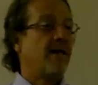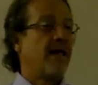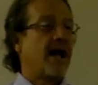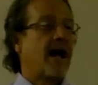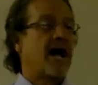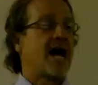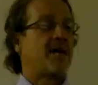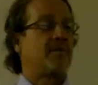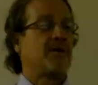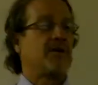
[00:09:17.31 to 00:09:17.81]

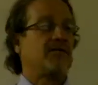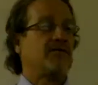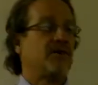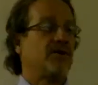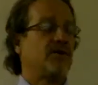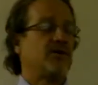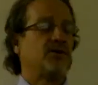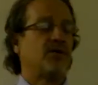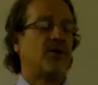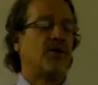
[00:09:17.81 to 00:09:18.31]
How many of
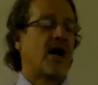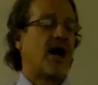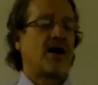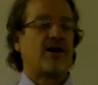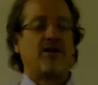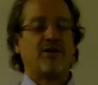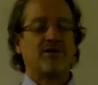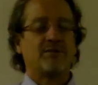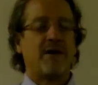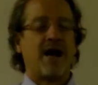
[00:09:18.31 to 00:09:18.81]
you, I'll
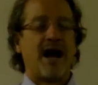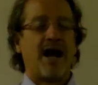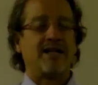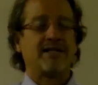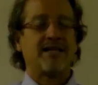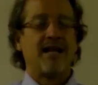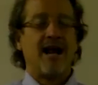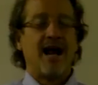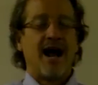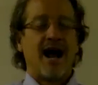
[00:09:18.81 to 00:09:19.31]
close my
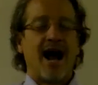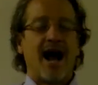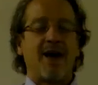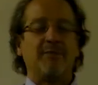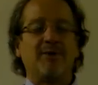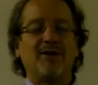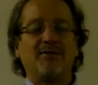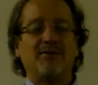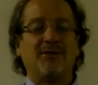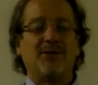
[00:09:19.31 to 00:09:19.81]
eyes,
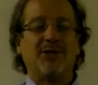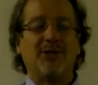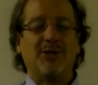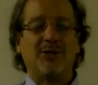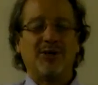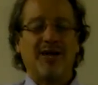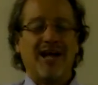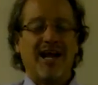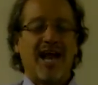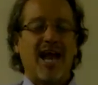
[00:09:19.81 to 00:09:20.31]
how many of
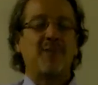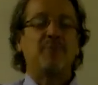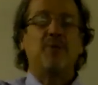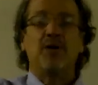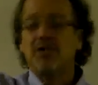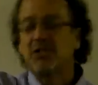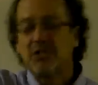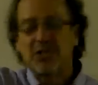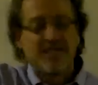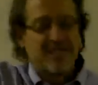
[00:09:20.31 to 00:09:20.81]
you had
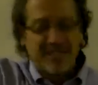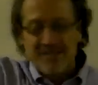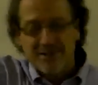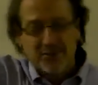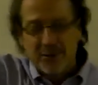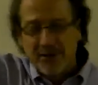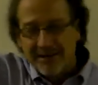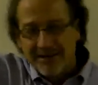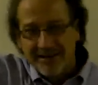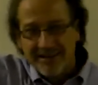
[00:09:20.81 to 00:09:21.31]
punchkis this
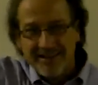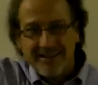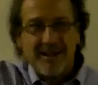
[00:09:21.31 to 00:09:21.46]
week?